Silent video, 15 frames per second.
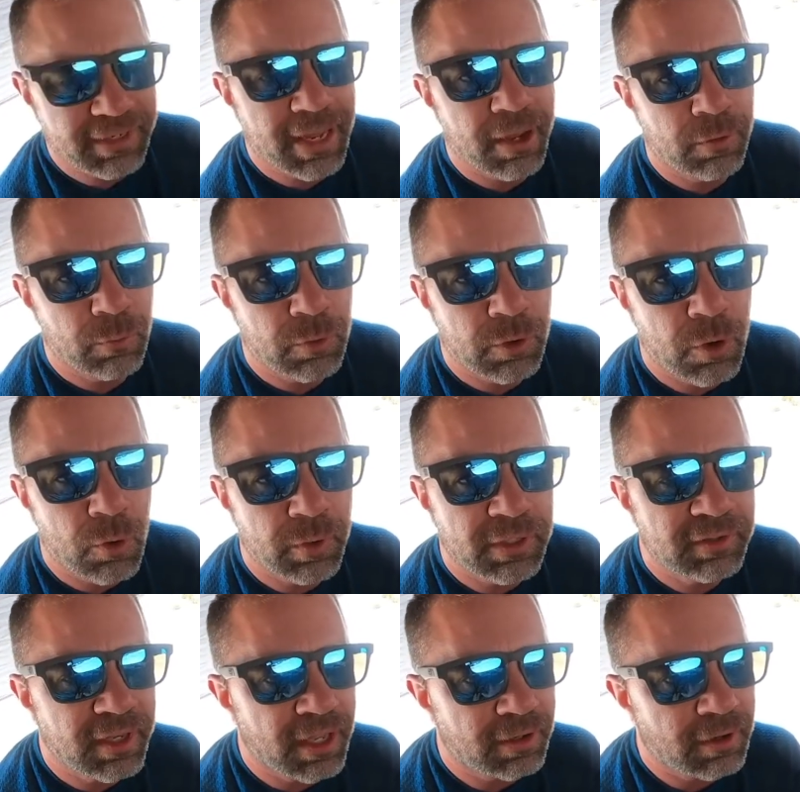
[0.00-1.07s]
down will only
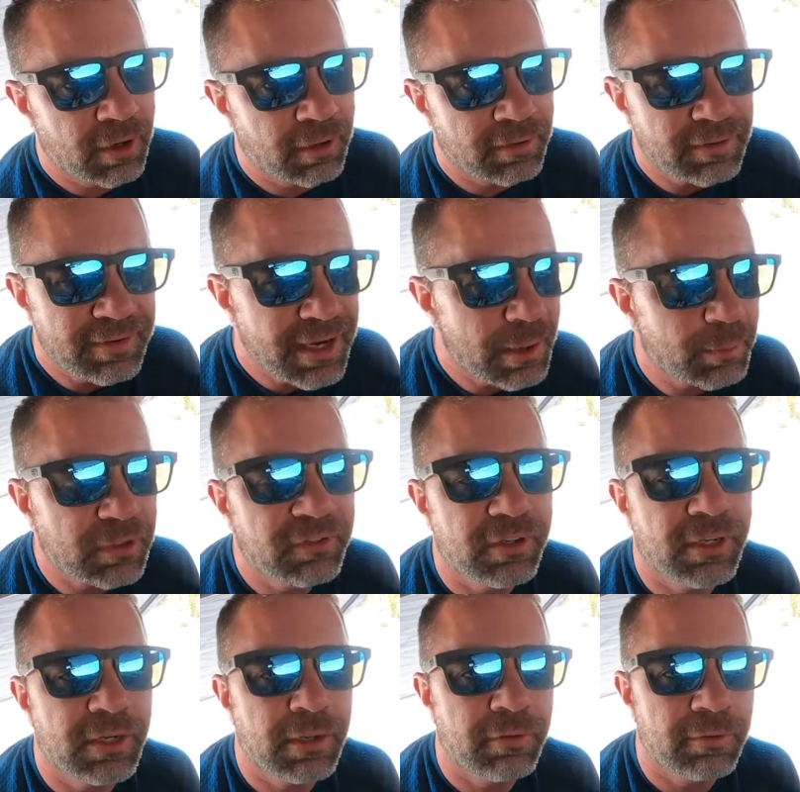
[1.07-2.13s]
take on
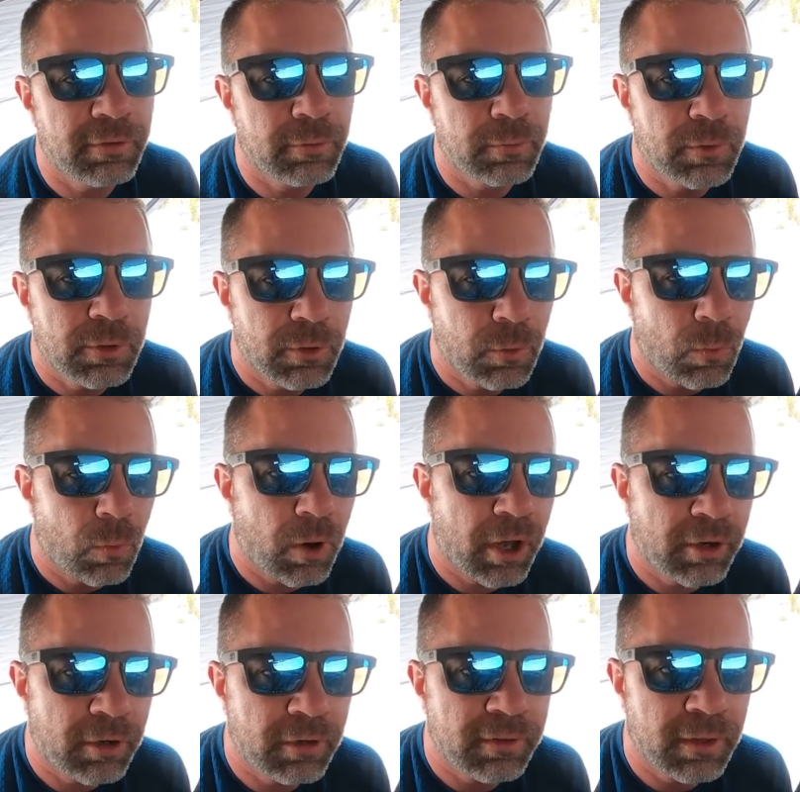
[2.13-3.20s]
10% of the
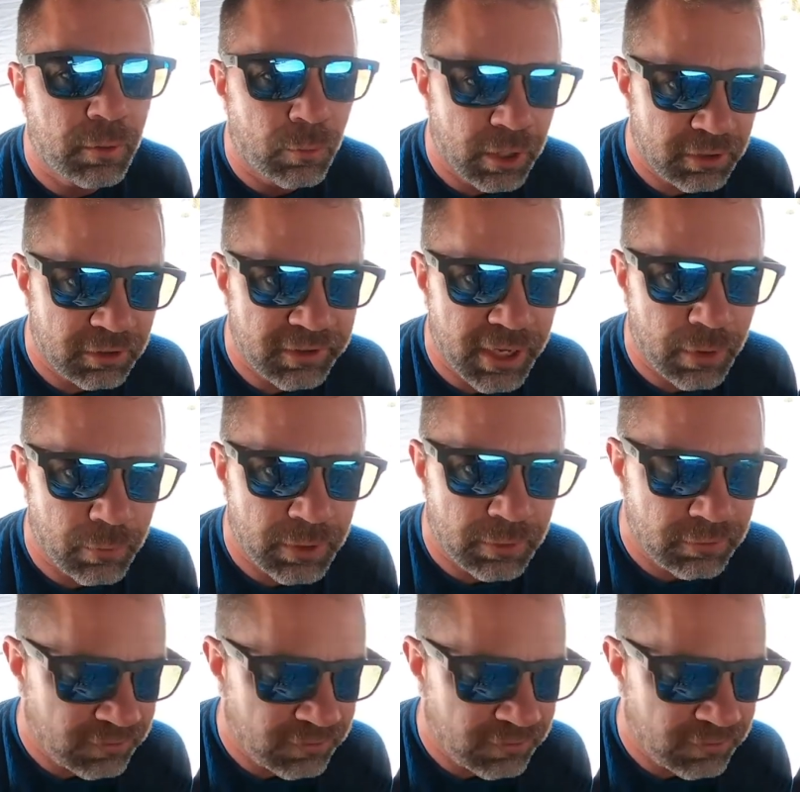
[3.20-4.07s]
water that regular down will.